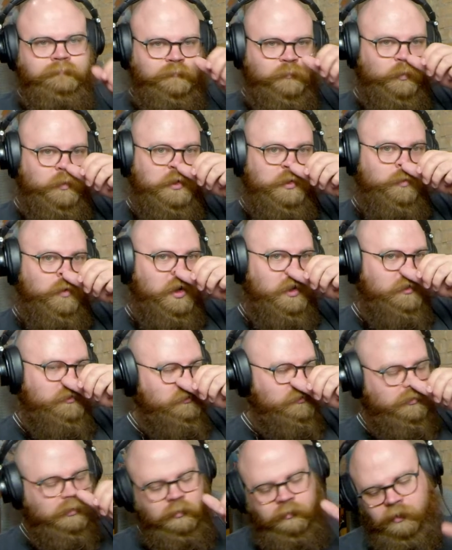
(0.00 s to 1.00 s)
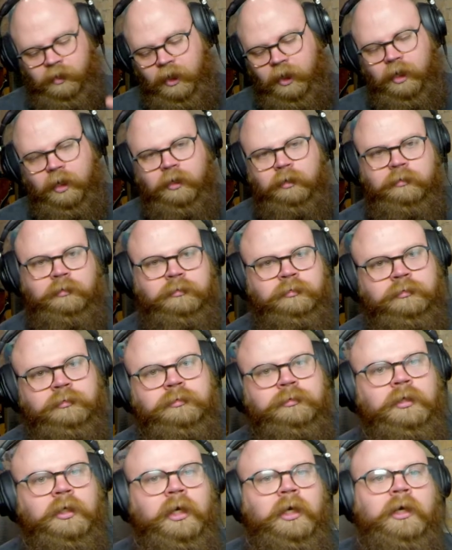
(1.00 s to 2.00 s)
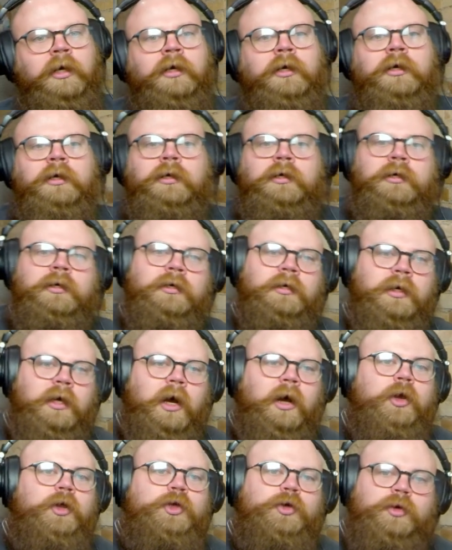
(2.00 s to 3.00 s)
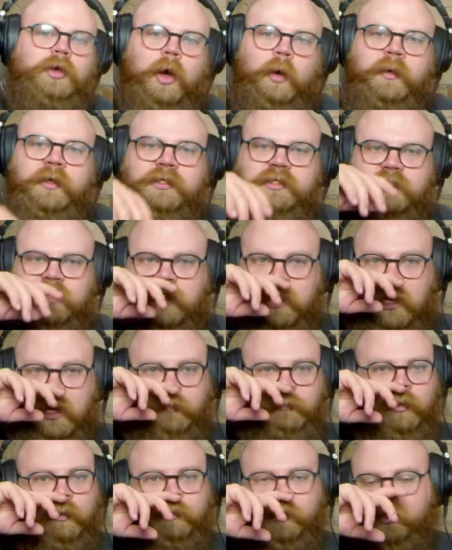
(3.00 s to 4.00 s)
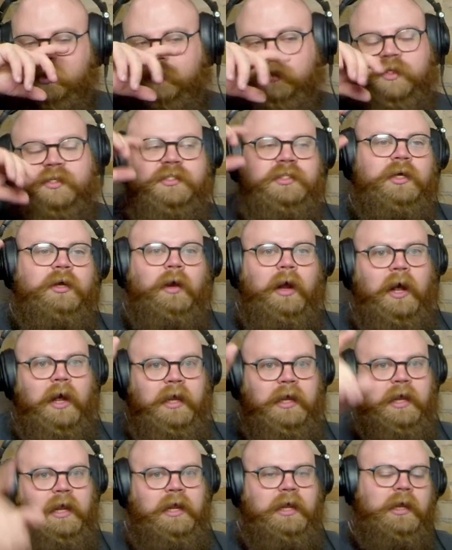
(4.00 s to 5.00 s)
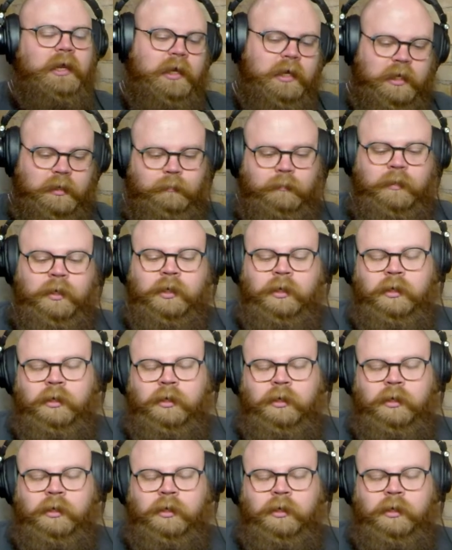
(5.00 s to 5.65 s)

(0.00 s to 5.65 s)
We won? Yeah are you going to Combo Breaker this year? I am.